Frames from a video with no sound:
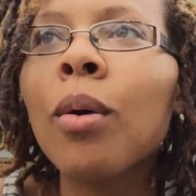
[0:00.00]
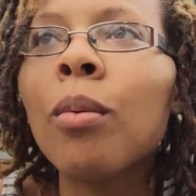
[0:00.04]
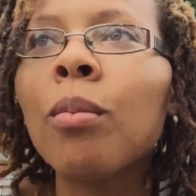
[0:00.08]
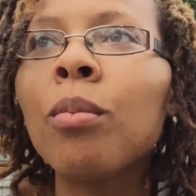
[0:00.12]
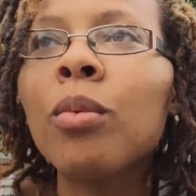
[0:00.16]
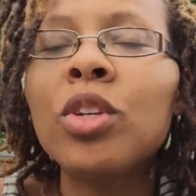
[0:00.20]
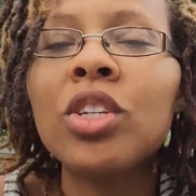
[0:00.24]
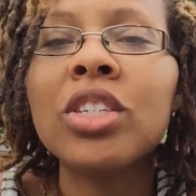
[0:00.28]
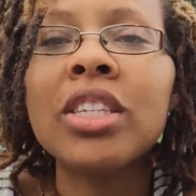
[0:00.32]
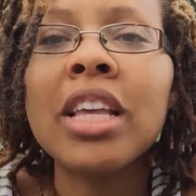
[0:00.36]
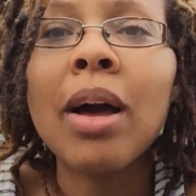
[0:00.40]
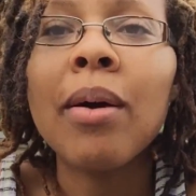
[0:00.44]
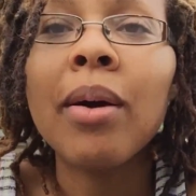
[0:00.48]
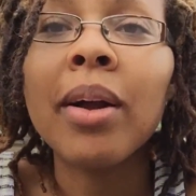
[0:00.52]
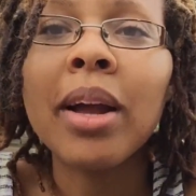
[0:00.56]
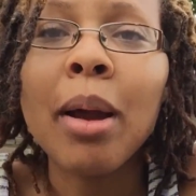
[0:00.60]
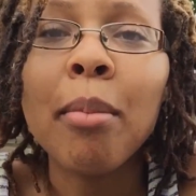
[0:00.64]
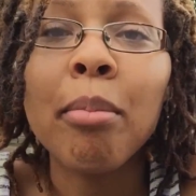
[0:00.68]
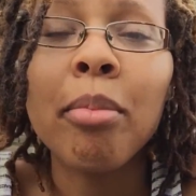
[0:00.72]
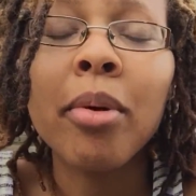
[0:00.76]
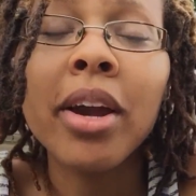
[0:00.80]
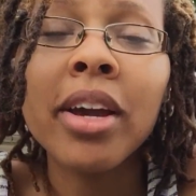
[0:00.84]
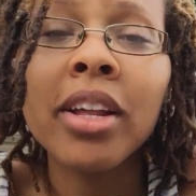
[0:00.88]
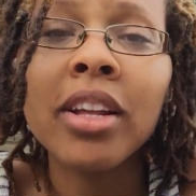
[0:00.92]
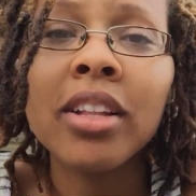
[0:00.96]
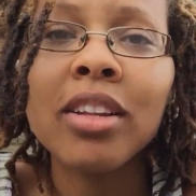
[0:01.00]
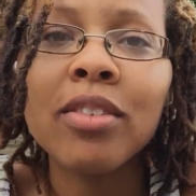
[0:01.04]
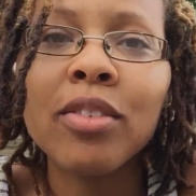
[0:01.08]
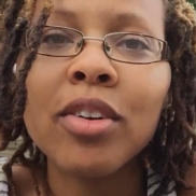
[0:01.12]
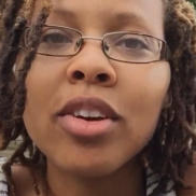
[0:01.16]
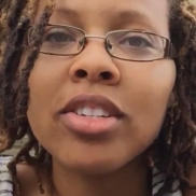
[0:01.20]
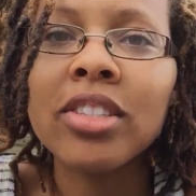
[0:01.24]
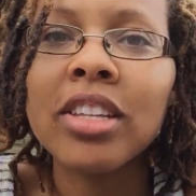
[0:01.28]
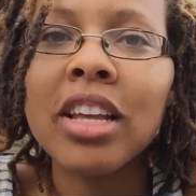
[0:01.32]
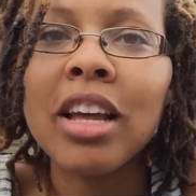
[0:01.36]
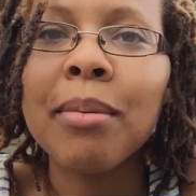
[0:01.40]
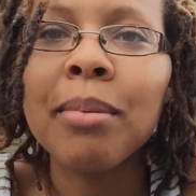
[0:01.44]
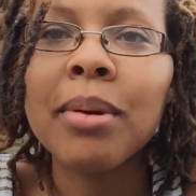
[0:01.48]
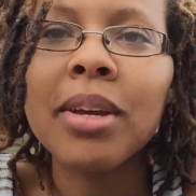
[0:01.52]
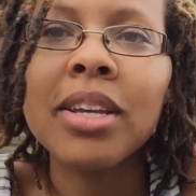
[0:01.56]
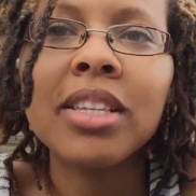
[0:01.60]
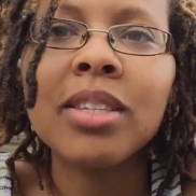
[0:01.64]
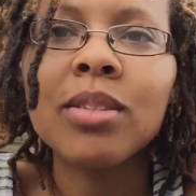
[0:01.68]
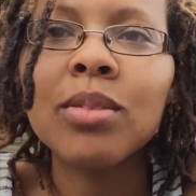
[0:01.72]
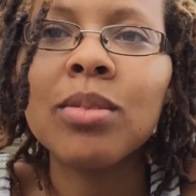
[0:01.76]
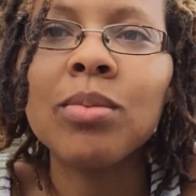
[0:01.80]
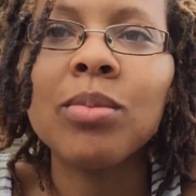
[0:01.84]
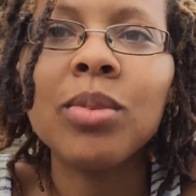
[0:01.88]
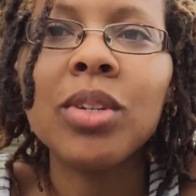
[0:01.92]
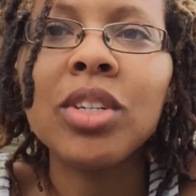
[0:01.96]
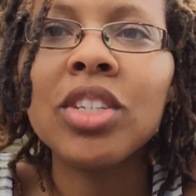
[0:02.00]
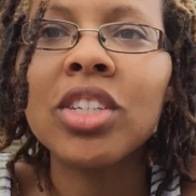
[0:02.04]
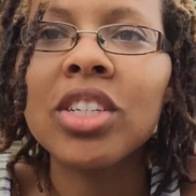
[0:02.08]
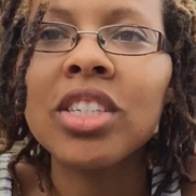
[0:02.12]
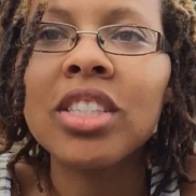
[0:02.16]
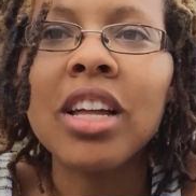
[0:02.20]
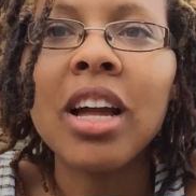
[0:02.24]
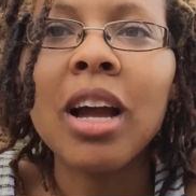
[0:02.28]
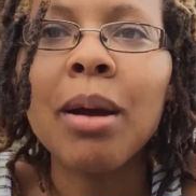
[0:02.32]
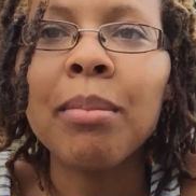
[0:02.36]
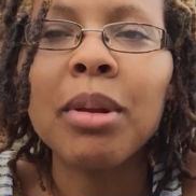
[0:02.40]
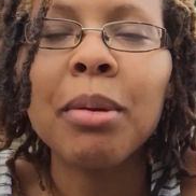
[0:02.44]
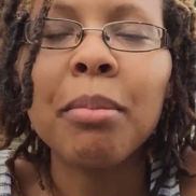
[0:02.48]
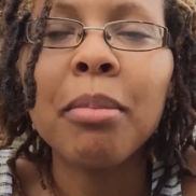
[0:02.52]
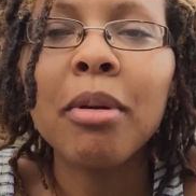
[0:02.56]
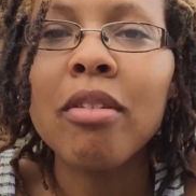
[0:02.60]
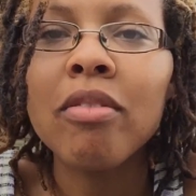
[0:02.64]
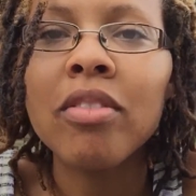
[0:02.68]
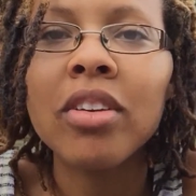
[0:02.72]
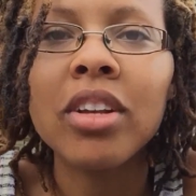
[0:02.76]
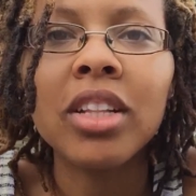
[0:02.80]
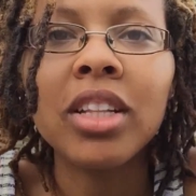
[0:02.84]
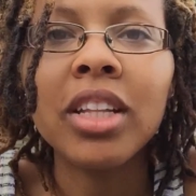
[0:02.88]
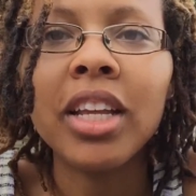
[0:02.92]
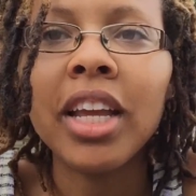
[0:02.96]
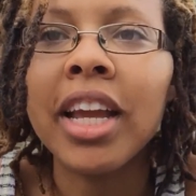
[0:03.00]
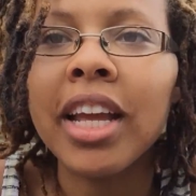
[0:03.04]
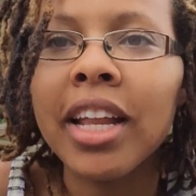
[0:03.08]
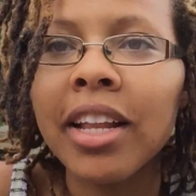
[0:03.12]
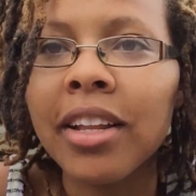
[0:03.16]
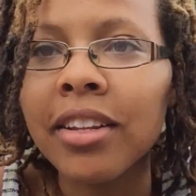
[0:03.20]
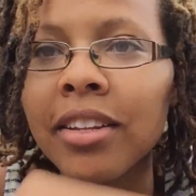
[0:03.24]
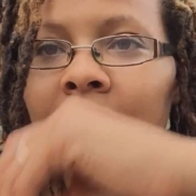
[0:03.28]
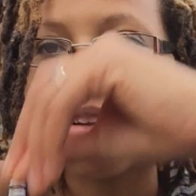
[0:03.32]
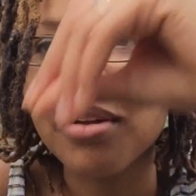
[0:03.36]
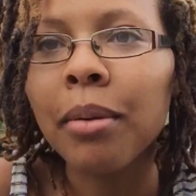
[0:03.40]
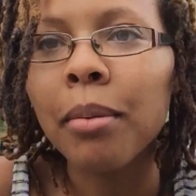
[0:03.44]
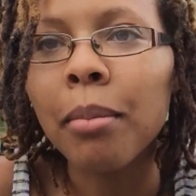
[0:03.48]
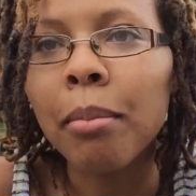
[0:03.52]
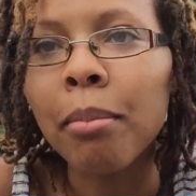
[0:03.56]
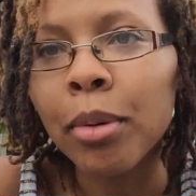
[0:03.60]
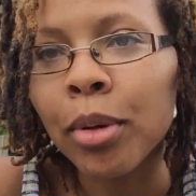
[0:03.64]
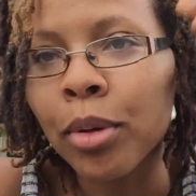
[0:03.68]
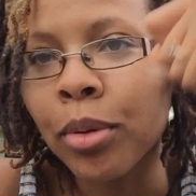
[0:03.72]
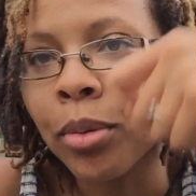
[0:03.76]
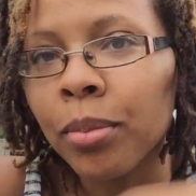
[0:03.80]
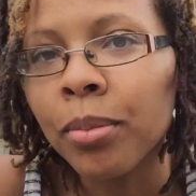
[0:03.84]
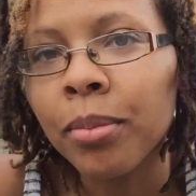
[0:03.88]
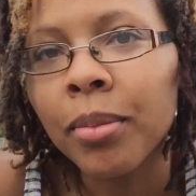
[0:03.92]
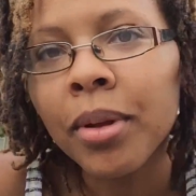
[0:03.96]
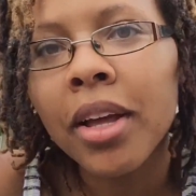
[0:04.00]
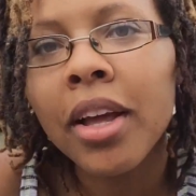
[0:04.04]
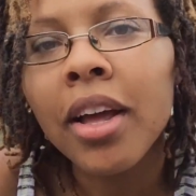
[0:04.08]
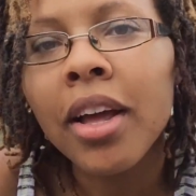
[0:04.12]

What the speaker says: which is how I got pregnant the first time, because we just timed it perfectly and boom.